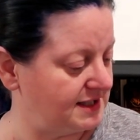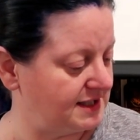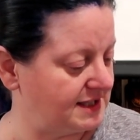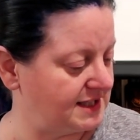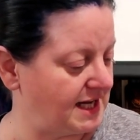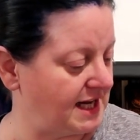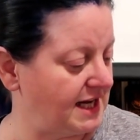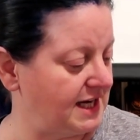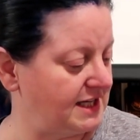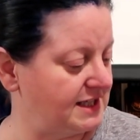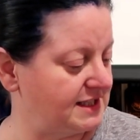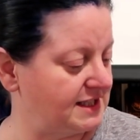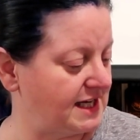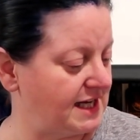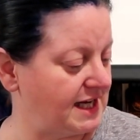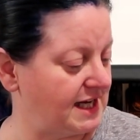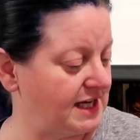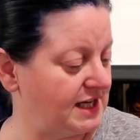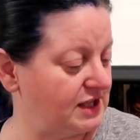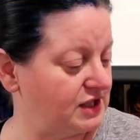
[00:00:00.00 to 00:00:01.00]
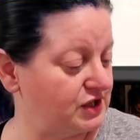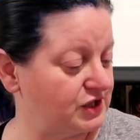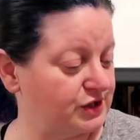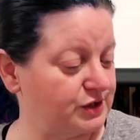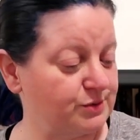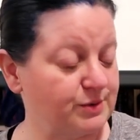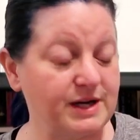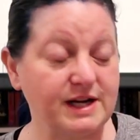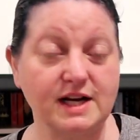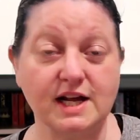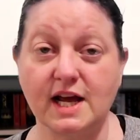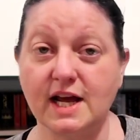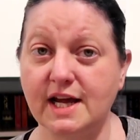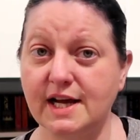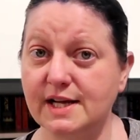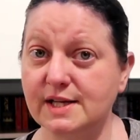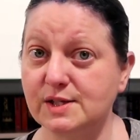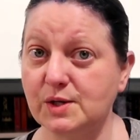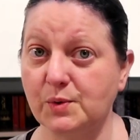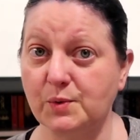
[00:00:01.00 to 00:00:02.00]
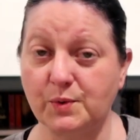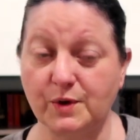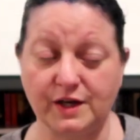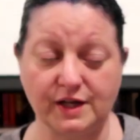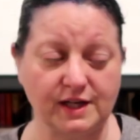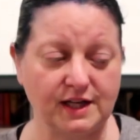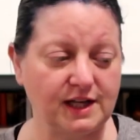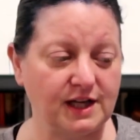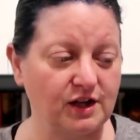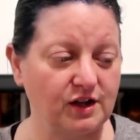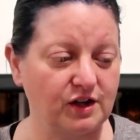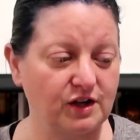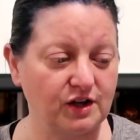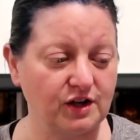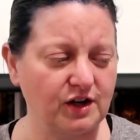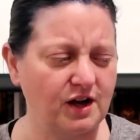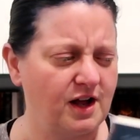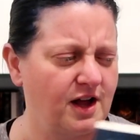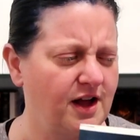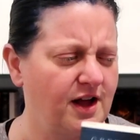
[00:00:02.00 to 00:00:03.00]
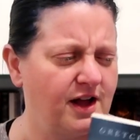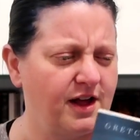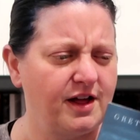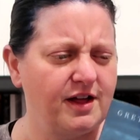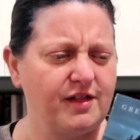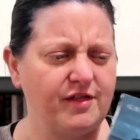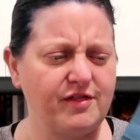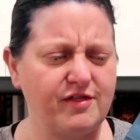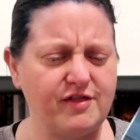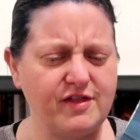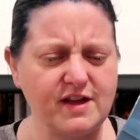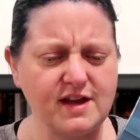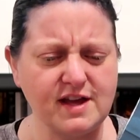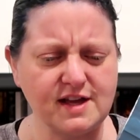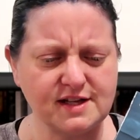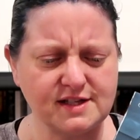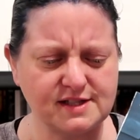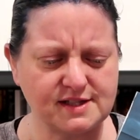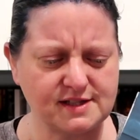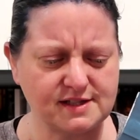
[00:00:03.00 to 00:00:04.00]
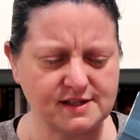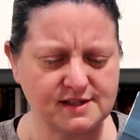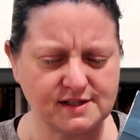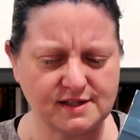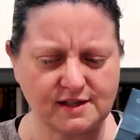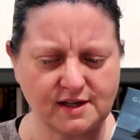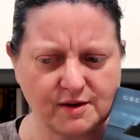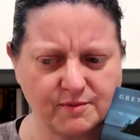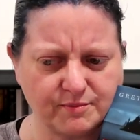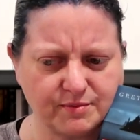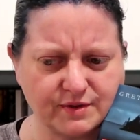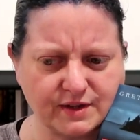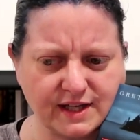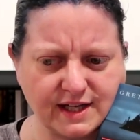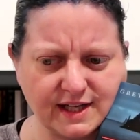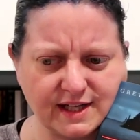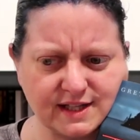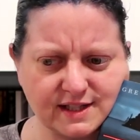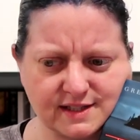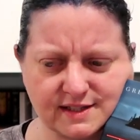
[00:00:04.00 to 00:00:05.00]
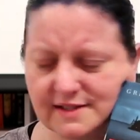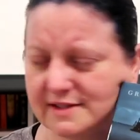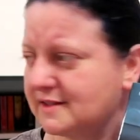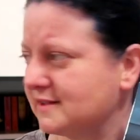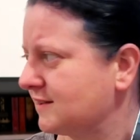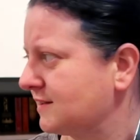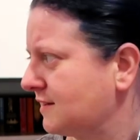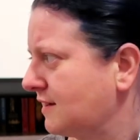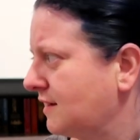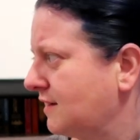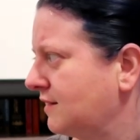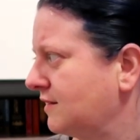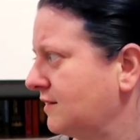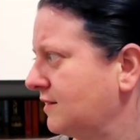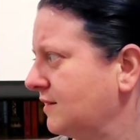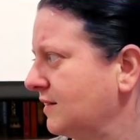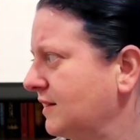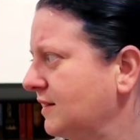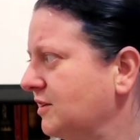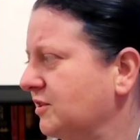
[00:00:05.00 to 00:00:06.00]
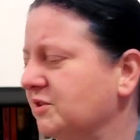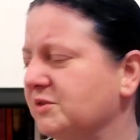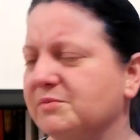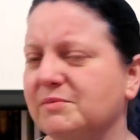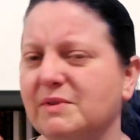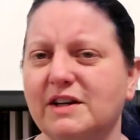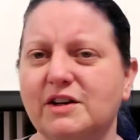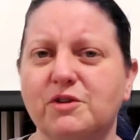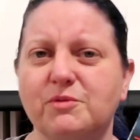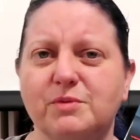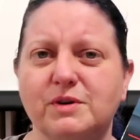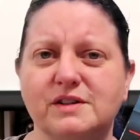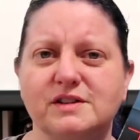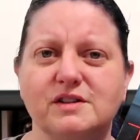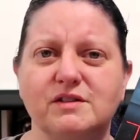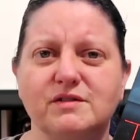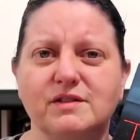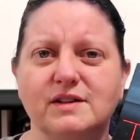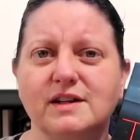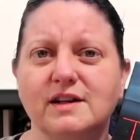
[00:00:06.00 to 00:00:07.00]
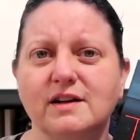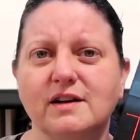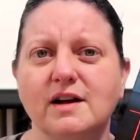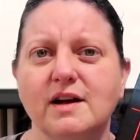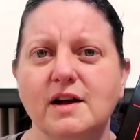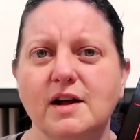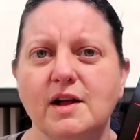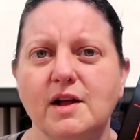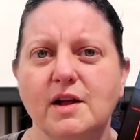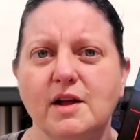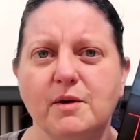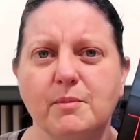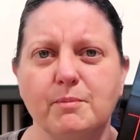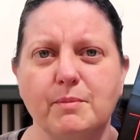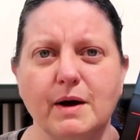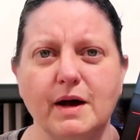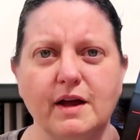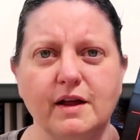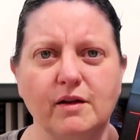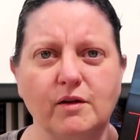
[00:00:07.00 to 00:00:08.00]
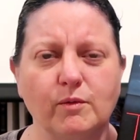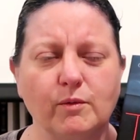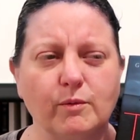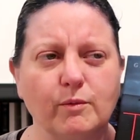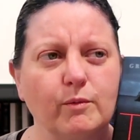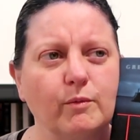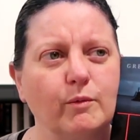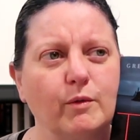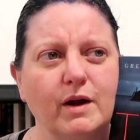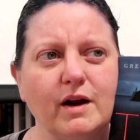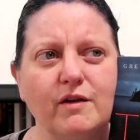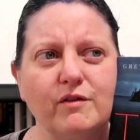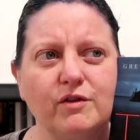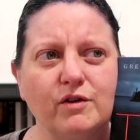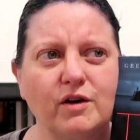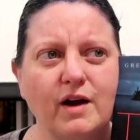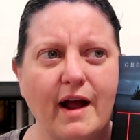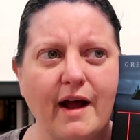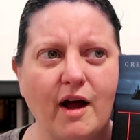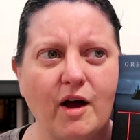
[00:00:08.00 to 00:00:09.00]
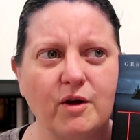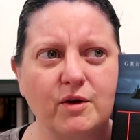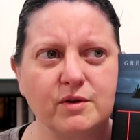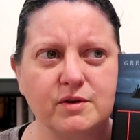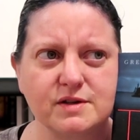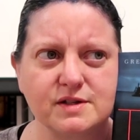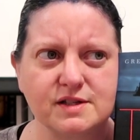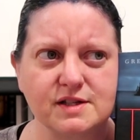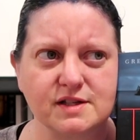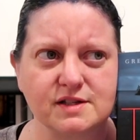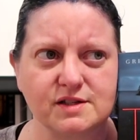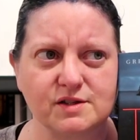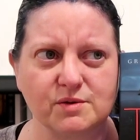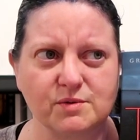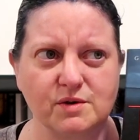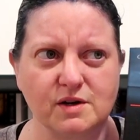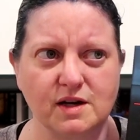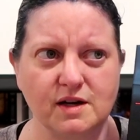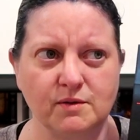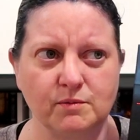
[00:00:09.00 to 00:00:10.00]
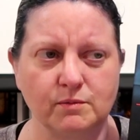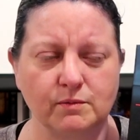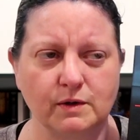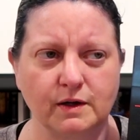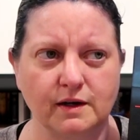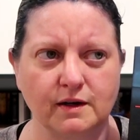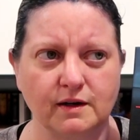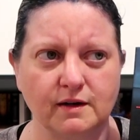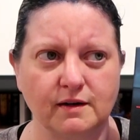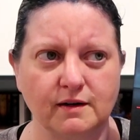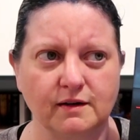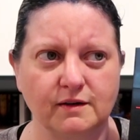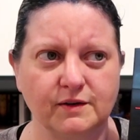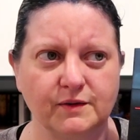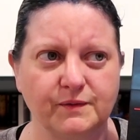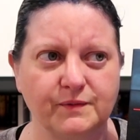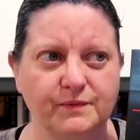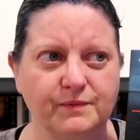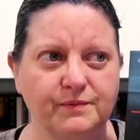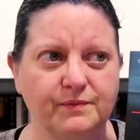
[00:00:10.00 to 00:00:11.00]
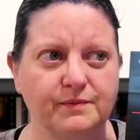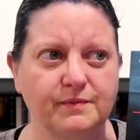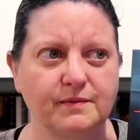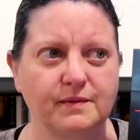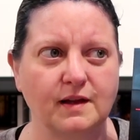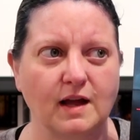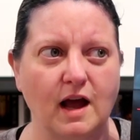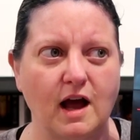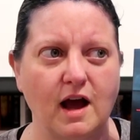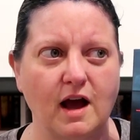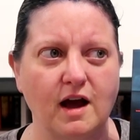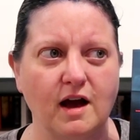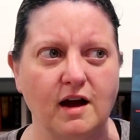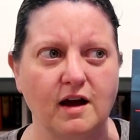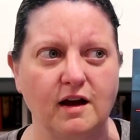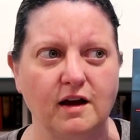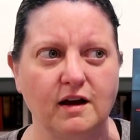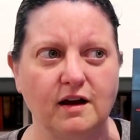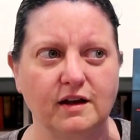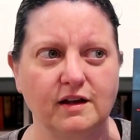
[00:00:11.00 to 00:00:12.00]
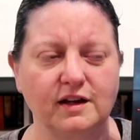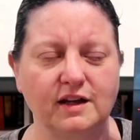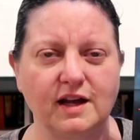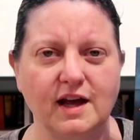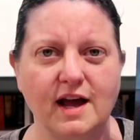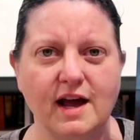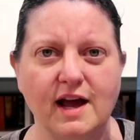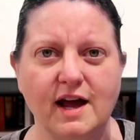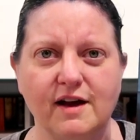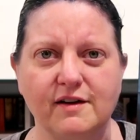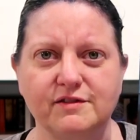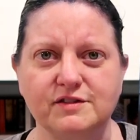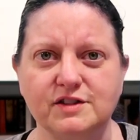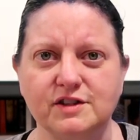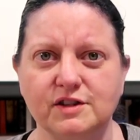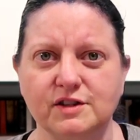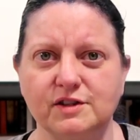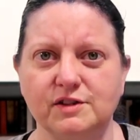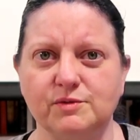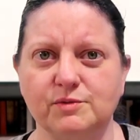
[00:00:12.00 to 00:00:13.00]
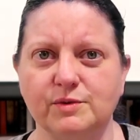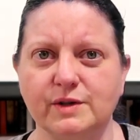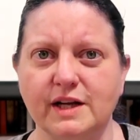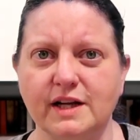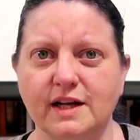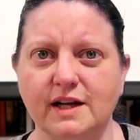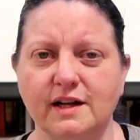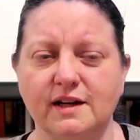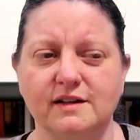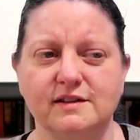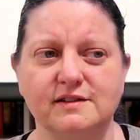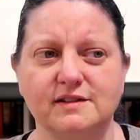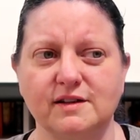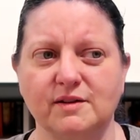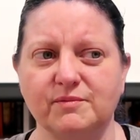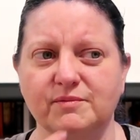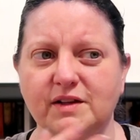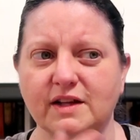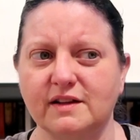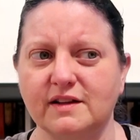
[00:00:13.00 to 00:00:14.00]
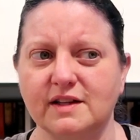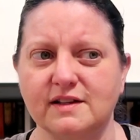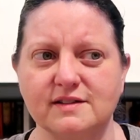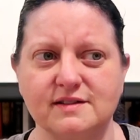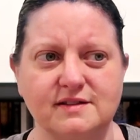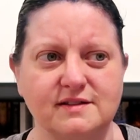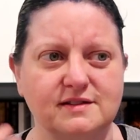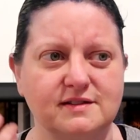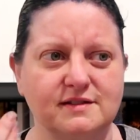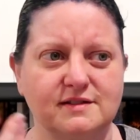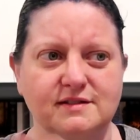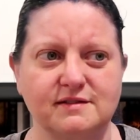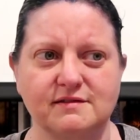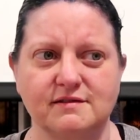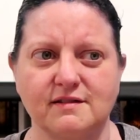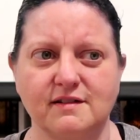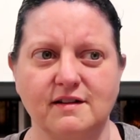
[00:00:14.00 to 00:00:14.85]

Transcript: 10 teens, 3 days, 1 killer. This completes, well, my notebook's over there. But whatever Owls is the one where uh, you have to read something that's